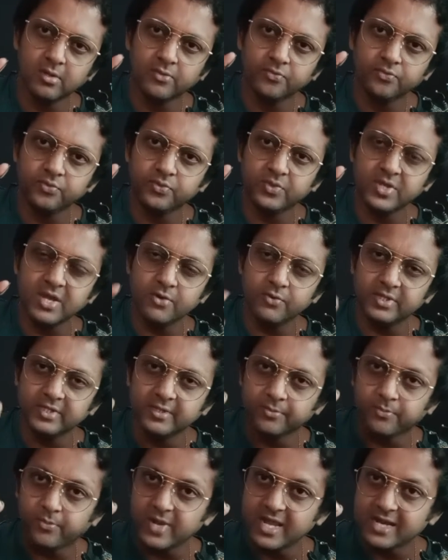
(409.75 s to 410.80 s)
they with the
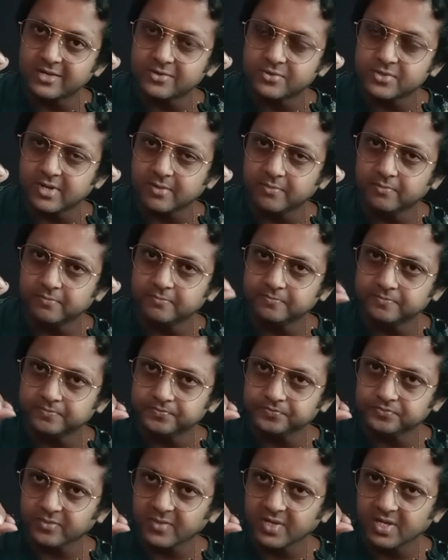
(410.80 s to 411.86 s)
plectrum,
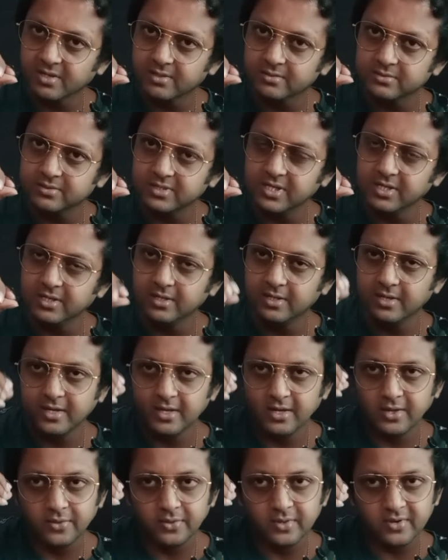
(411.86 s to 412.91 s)
see,
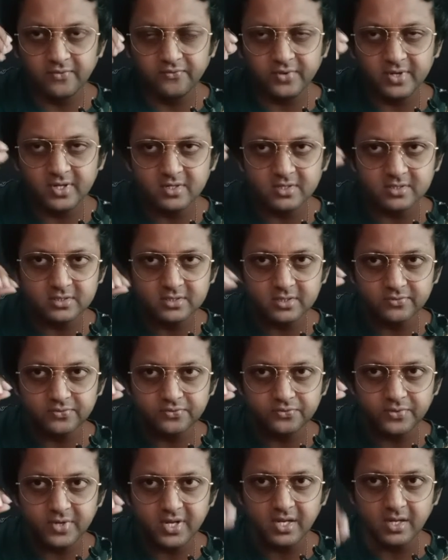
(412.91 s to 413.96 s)
their fingers are
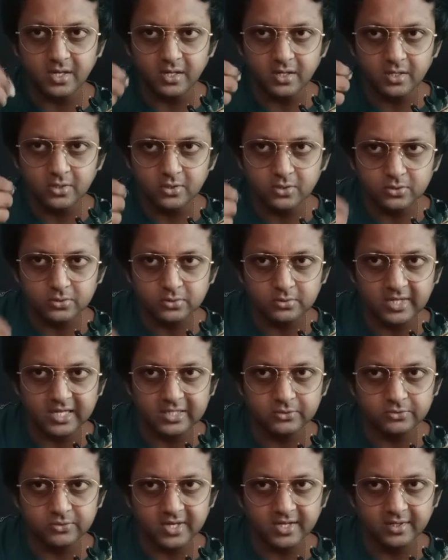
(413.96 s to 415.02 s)
free.
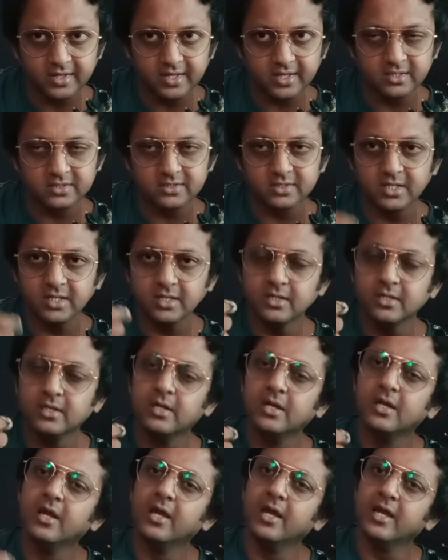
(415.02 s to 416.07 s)
That's why there's the,
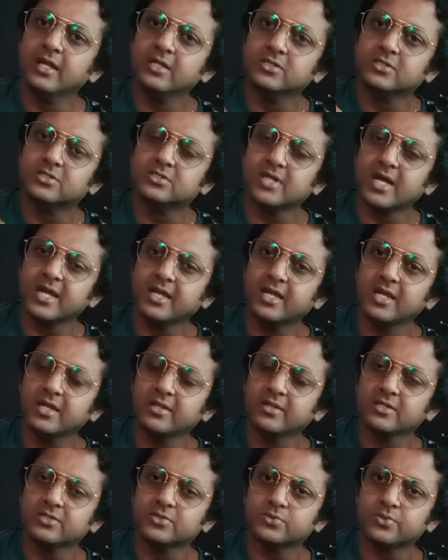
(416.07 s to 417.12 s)
in striking
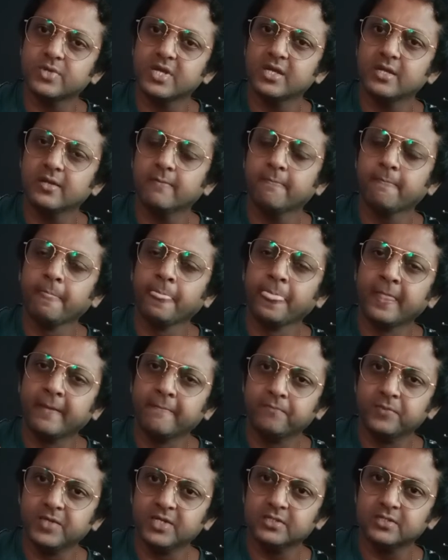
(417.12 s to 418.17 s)
the string,
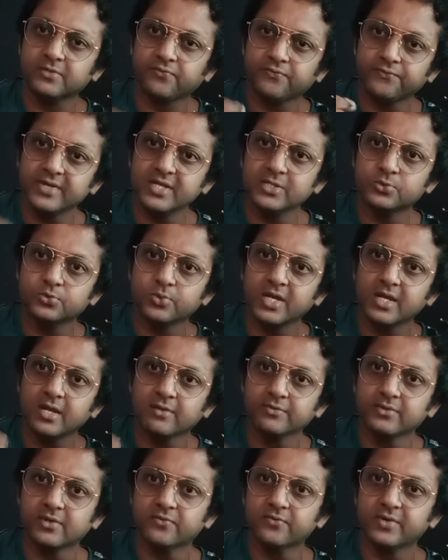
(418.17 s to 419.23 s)
there's a free swing
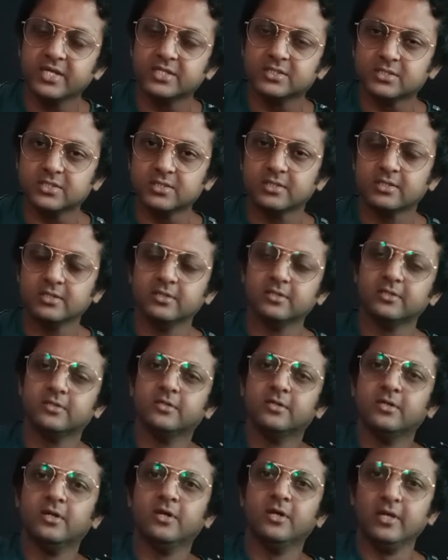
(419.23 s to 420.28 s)
of the wrist,
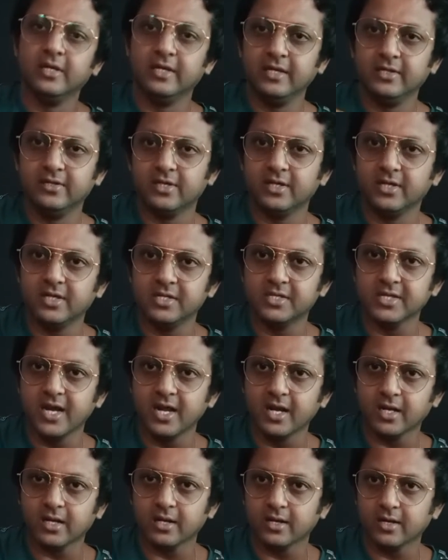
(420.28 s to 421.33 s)
either
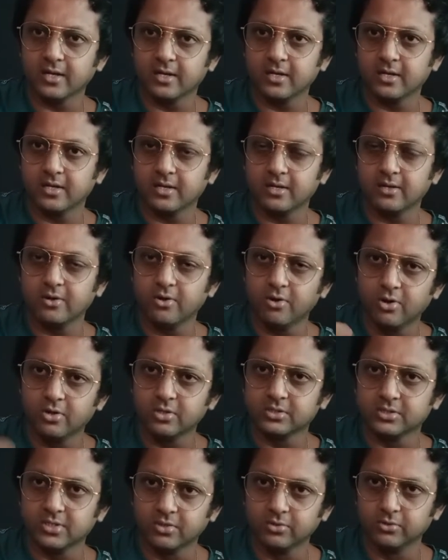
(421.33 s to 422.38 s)
guitar or
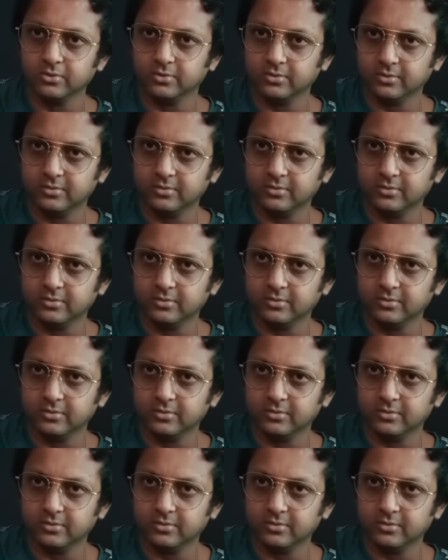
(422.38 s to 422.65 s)
sarod,